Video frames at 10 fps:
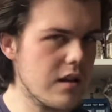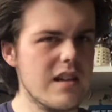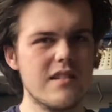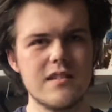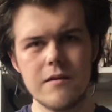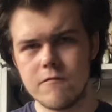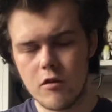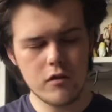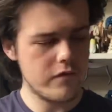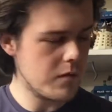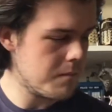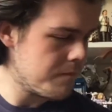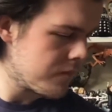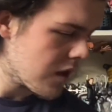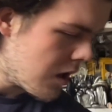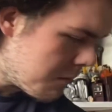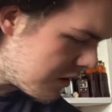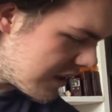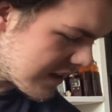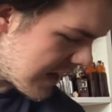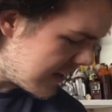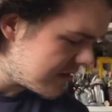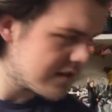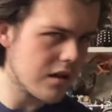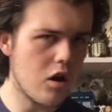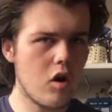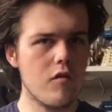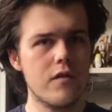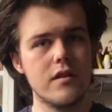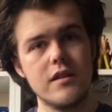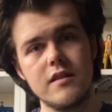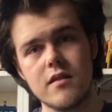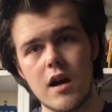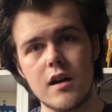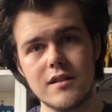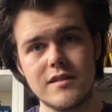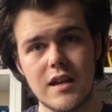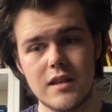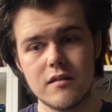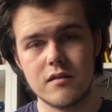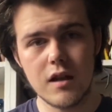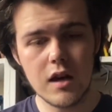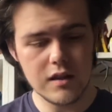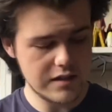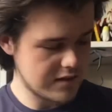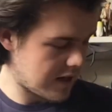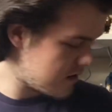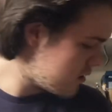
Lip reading: Same for all of them, but in the case of the TARDIS and the Daleks sets,